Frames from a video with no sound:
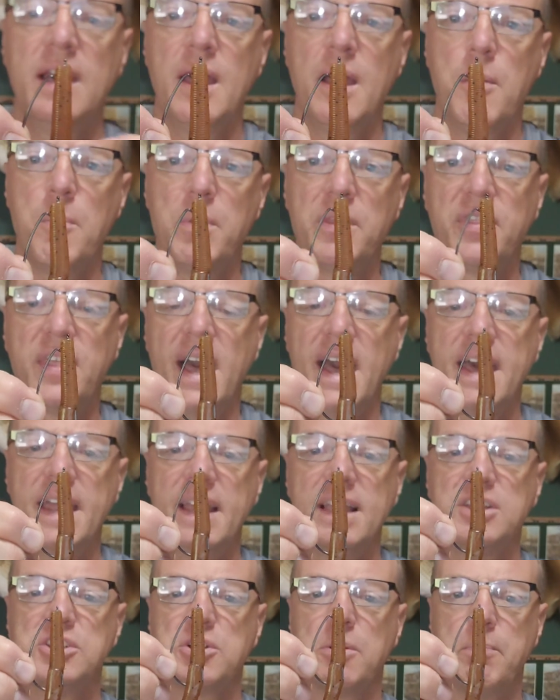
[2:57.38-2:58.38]
But that
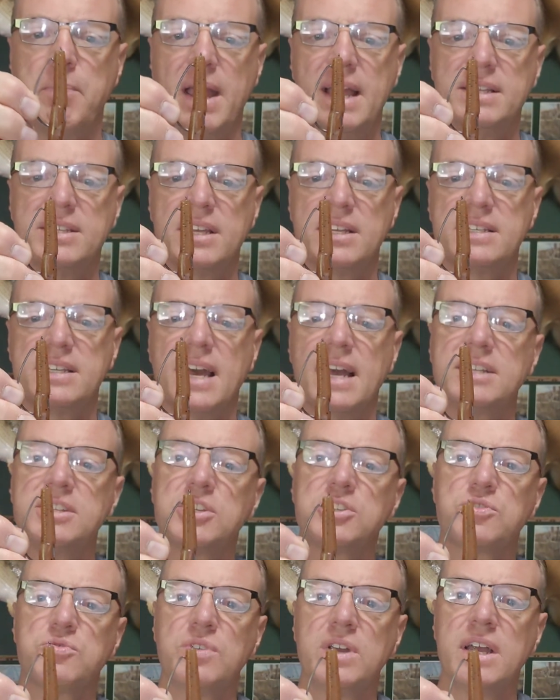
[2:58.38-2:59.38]
is your basic
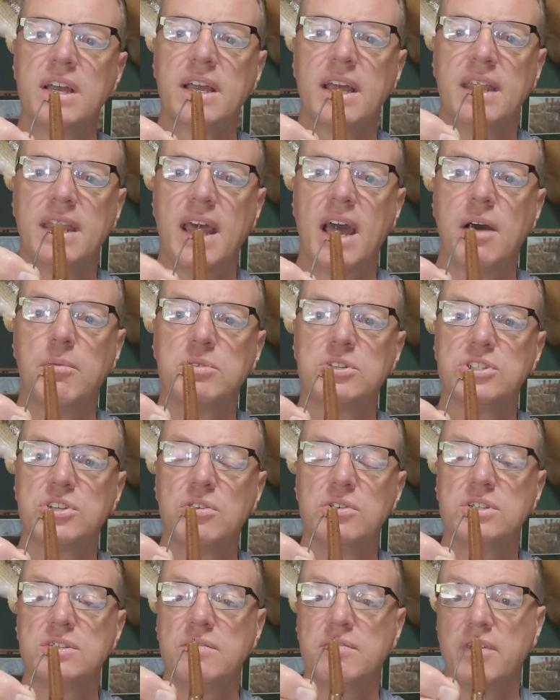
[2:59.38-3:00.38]
Texas rig, and now I'm going to show
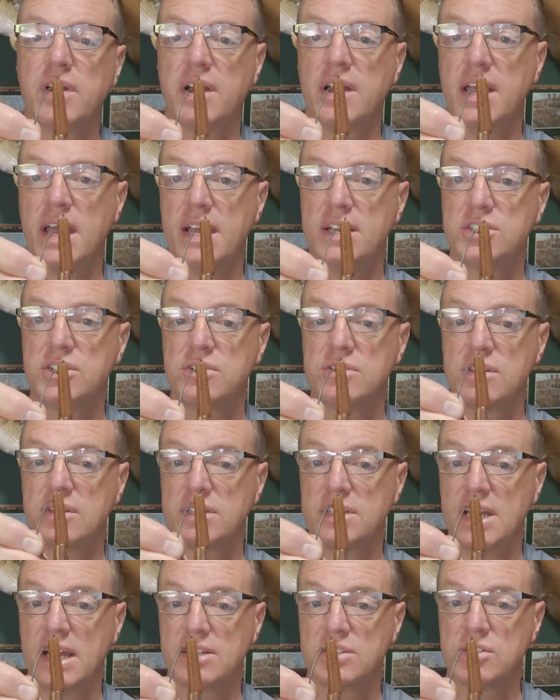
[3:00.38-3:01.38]
you some variations of the
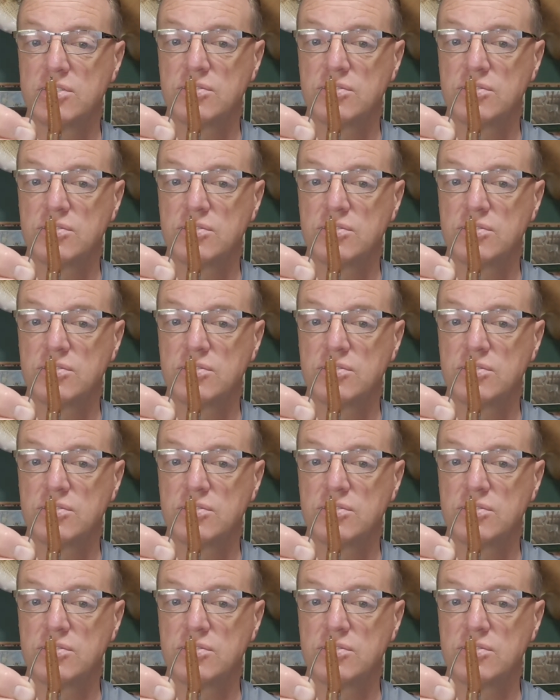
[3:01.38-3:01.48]
Texas